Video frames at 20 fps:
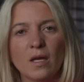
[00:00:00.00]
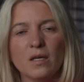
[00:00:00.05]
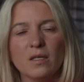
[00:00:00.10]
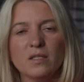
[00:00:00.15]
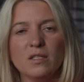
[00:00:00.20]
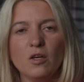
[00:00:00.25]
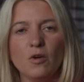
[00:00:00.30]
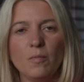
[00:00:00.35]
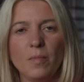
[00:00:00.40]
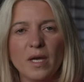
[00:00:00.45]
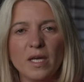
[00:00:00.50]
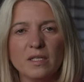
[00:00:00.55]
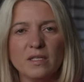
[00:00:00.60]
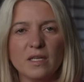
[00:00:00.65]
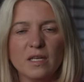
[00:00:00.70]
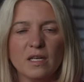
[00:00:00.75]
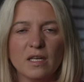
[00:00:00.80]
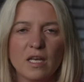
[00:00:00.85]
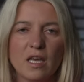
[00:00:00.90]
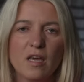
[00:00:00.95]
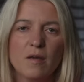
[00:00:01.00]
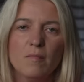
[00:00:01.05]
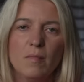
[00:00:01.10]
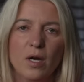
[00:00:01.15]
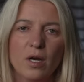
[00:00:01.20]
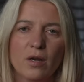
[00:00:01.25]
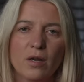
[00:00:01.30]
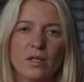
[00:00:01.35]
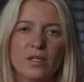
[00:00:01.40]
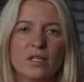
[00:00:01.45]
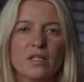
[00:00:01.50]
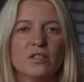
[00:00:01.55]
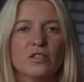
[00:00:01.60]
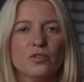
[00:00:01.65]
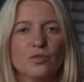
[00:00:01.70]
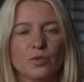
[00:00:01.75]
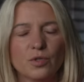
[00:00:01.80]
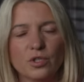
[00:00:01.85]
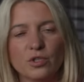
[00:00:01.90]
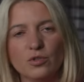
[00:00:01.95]
So basically, Mara didn't
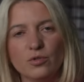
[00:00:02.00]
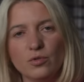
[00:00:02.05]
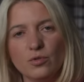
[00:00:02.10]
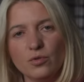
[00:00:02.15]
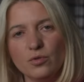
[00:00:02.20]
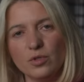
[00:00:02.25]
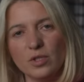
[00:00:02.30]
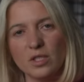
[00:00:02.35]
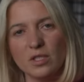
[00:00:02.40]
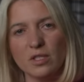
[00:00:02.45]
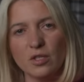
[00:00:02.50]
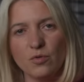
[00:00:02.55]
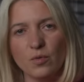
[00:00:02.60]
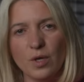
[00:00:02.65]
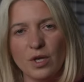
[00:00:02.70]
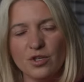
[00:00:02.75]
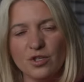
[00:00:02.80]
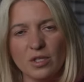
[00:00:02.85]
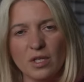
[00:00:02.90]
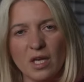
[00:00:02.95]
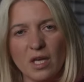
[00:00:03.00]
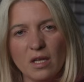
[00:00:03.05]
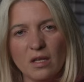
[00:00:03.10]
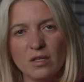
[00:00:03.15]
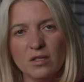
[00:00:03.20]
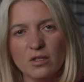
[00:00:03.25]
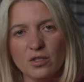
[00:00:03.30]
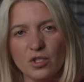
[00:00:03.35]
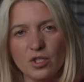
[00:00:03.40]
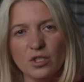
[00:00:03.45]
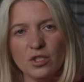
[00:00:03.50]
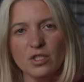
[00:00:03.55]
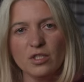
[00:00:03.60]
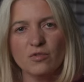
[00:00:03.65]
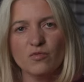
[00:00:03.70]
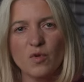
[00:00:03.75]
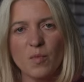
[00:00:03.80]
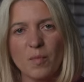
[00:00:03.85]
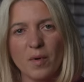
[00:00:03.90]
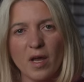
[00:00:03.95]
look into the situation either. She
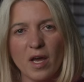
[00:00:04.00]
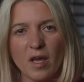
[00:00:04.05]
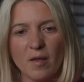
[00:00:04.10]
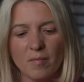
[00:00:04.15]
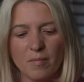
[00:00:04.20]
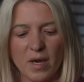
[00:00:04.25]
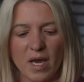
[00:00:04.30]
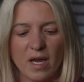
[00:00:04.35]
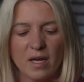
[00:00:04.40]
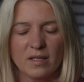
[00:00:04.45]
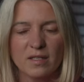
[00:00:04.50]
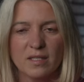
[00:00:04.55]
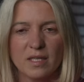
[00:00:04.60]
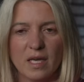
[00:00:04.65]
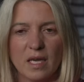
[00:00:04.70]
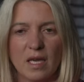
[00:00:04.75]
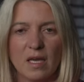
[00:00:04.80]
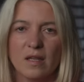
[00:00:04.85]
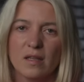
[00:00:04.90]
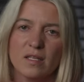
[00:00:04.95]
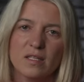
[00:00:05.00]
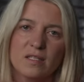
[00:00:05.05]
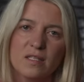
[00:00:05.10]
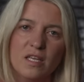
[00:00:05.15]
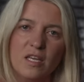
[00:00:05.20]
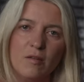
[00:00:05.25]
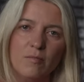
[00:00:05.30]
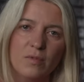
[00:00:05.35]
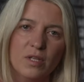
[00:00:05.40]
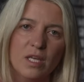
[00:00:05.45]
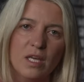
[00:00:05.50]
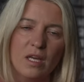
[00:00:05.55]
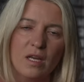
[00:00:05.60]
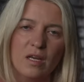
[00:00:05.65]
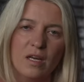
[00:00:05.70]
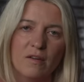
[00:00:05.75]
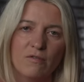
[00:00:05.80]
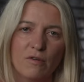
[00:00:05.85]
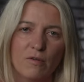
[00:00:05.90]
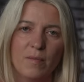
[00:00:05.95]
just replied back saying the same thing
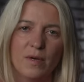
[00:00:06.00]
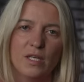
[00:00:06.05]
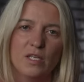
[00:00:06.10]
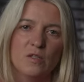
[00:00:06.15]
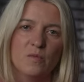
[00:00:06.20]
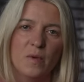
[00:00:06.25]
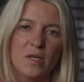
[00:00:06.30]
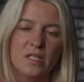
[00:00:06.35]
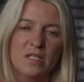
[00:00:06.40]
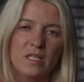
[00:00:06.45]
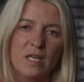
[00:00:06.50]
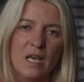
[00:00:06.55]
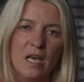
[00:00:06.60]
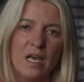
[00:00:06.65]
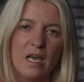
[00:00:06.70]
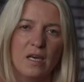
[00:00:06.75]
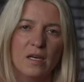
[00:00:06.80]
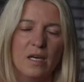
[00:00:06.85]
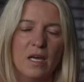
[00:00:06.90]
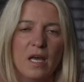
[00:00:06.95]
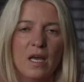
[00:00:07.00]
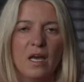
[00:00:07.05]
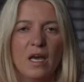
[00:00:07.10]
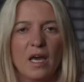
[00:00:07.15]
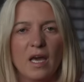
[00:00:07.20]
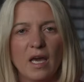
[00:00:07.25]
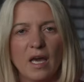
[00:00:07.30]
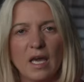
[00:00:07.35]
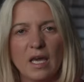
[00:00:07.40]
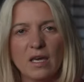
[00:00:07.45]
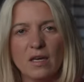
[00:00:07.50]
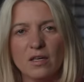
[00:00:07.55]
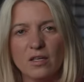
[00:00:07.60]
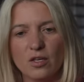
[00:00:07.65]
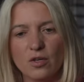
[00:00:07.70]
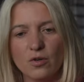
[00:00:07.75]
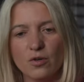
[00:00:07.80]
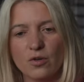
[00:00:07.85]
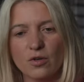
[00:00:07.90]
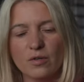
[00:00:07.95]
everybody's been saying. Hey,
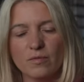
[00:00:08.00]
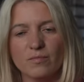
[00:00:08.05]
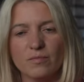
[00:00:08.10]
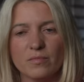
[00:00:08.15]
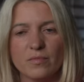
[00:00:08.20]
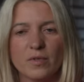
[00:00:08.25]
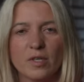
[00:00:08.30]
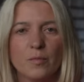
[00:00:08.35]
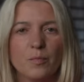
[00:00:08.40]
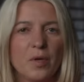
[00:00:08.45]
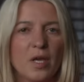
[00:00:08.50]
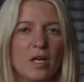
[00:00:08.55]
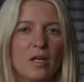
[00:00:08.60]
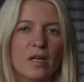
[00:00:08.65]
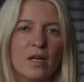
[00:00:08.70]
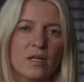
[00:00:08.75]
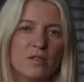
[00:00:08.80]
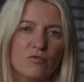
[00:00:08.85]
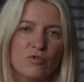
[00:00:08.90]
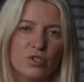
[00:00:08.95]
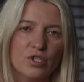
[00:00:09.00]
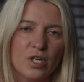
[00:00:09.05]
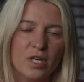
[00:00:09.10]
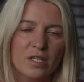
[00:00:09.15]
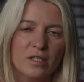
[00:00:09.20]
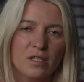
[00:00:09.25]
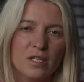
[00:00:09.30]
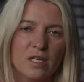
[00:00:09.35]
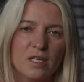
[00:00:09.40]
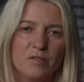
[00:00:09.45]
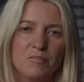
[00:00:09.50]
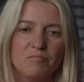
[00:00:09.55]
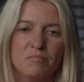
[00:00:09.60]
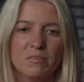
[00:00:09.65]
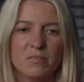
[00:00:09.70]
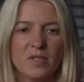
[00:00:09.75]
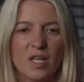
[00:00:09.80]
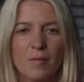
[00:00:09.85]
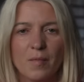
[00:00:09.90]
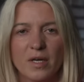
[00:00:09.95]
your appeal got rejected.
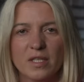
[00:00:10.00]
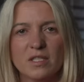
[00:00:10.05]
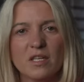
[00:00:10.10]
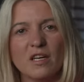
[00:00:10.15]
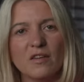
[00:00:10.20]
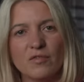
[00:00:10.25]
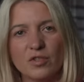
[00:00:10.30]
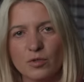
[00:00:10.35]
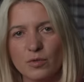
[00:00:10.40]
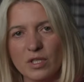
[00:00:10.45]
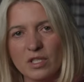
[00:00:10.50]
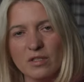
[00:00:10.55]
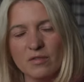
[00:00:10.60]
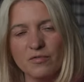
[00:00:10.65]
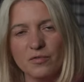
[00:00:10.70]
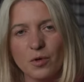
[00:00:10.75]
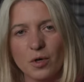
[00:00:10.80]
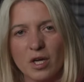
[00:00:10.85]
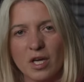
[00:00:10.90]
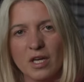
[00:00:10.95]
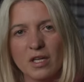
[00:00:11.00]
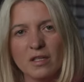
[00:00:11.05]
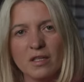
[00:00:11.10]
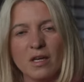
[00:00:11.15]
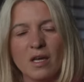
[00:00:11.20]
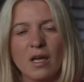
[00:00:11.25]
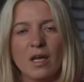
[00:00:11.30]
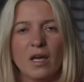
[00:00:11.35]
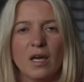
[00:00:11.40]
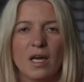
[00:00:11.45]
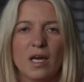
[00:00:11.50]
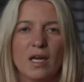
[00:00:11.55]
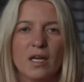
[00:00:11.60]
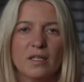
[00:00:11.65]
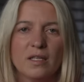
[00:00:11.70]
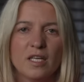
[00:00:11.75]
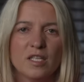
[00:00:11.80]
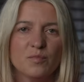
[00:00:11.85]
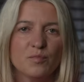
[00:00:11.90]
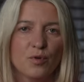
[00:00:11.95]
They must have a reason for it.
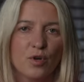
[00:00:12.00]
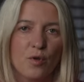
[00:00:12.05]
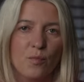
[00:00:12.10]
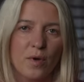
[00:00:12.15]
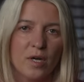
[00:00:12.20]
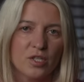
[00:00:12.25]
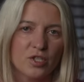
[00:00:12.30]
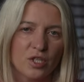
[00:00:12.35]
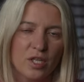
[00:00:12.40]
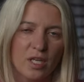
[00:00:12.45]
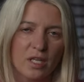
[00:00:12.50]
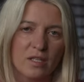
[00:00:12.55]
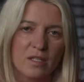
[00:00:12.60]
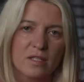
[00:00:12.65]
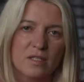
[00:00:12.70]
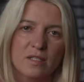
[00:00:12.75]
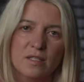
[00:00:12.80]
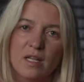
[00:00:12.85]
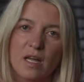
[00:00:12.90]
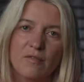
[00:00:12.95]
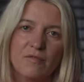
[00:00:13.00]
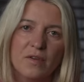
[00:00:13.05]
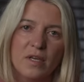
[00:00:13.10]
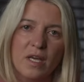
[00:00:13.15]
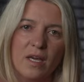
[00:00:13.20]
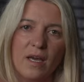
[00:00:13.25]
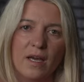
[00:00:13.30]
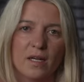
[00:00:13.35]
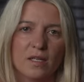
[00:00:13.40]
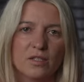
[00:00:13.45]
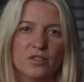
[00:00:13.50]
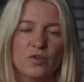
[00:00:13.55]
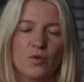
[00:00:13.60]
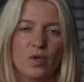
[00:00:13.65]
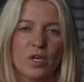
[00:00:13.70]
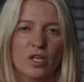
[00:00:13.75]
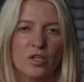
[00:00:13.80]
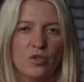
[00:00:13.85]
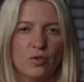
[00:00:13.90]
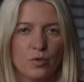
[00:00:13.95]
And that's pretty much it. It's nothing else you
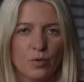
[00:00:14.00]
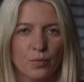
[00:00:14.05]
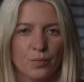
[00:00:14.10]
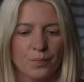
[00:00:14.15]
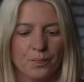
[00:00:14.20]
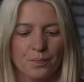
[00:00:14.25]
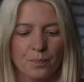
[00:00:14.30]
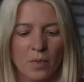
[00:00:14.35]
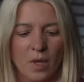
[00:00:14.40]
can do.